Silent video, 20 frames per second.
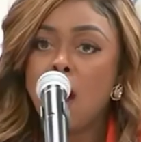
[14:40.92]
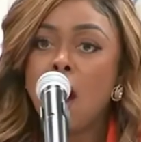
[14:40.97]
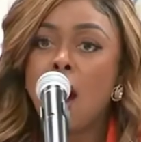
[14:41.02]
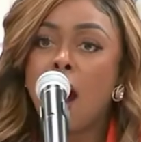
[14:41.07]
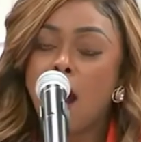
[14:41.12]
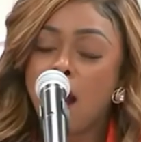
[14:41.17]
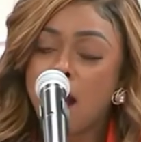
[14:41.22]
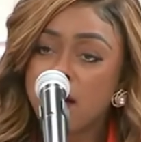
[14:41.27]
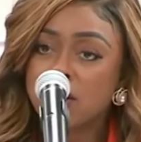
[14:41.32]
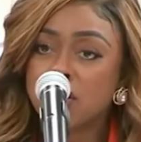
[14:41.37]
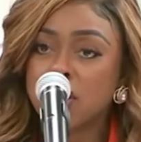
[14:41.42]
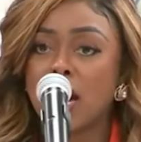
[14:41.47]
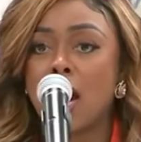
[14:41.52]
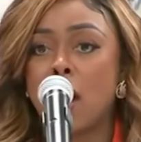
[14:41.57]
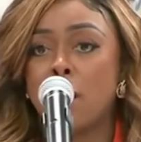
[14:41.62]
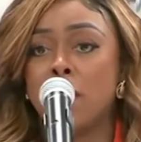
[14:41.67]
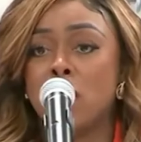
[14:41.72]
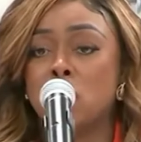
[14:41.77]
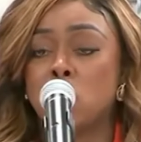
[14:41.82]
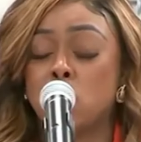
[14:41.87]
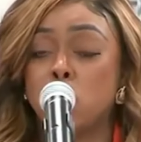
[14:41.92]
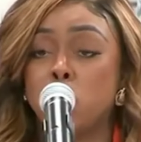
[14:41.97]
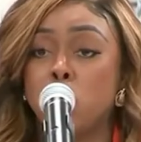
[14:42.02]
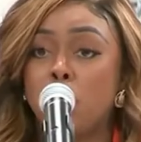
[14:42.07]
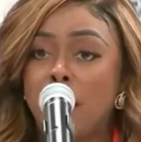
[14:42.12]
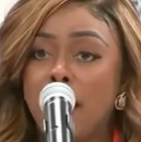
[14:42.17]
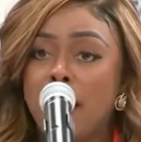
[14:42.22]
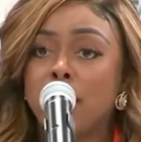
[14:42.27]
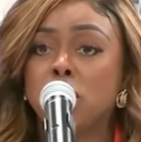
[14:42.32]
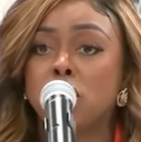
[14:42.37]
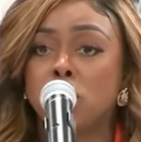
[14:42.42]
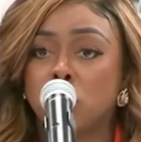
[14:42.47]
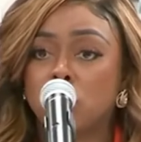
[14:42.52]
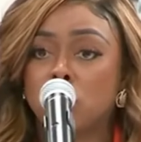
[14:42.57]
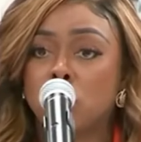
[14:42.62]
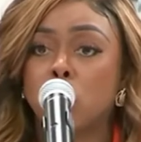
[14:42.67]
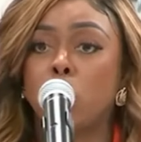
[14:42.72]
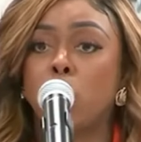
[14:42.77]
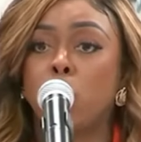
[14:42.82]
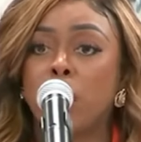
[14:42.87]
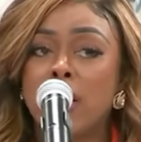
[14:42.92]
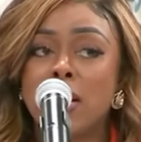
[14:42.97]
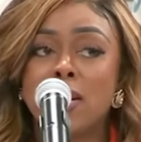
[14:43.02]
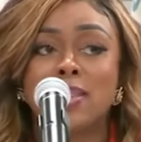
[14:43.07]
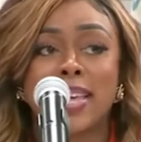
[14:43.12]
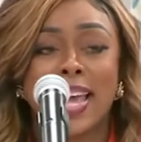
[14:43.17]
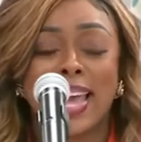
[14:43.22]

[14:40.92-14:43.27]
and taxpayer dollars. But the cult of